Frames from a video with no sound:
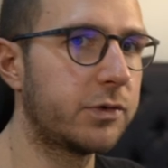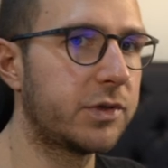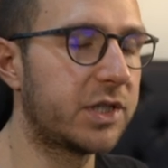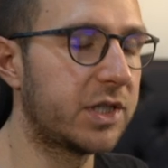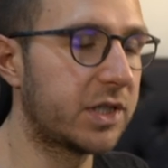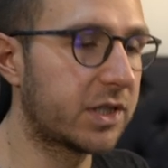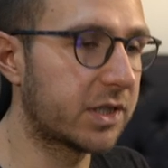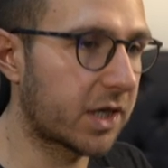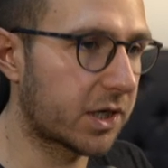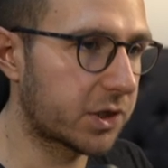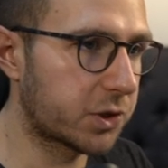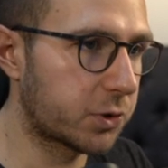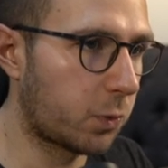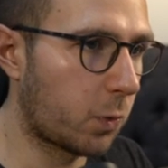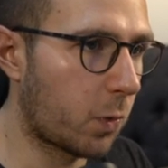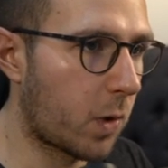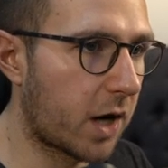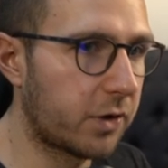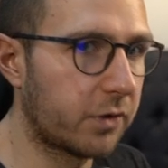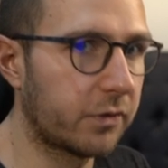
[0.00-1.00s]
detach
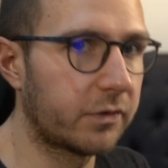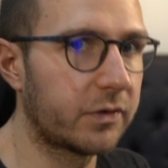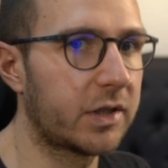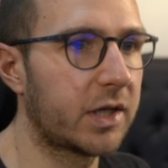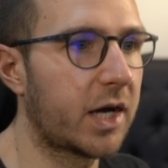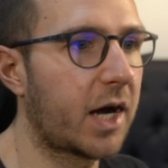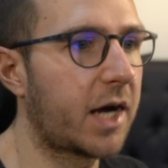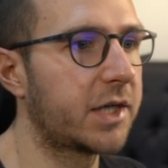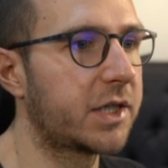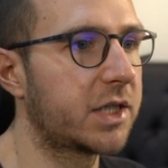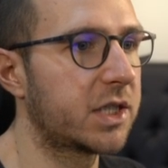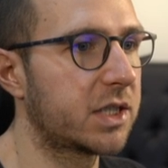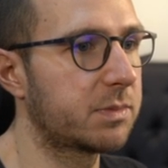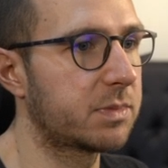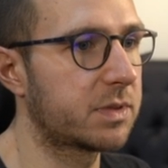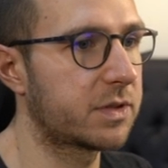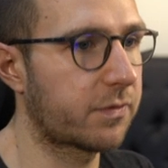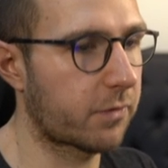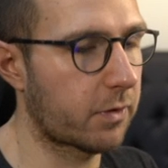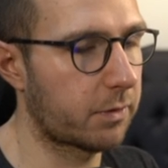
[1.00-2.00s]
one of the
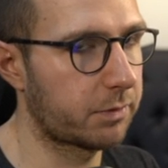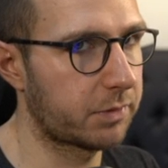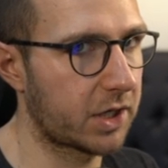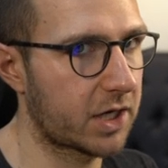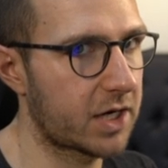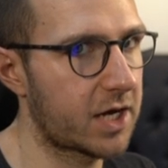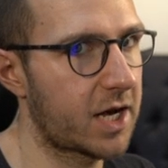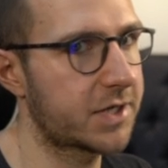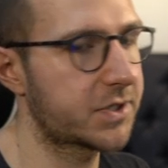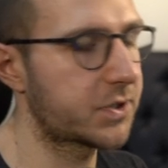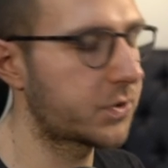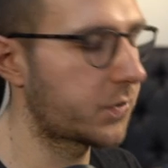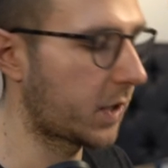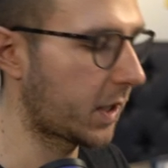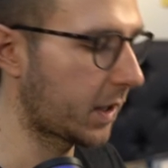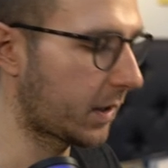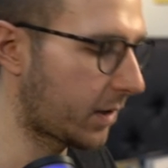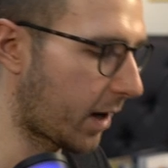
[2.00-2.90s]
items from the clustering.